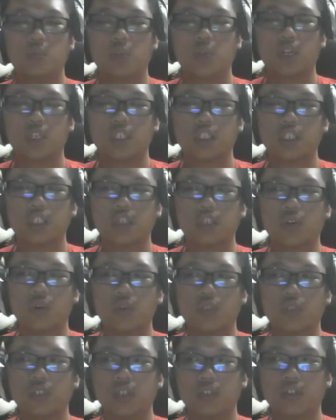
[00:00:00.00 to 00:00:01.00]
where she
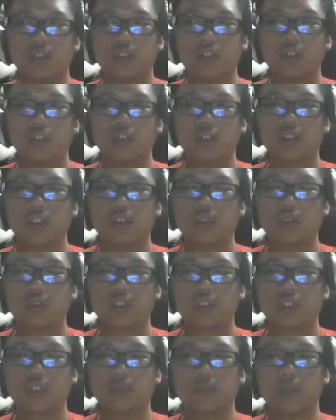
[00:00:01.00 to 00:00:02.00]
goes out into the
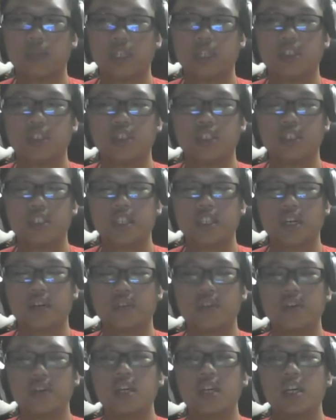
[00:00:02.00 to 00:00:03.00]
ocean by herself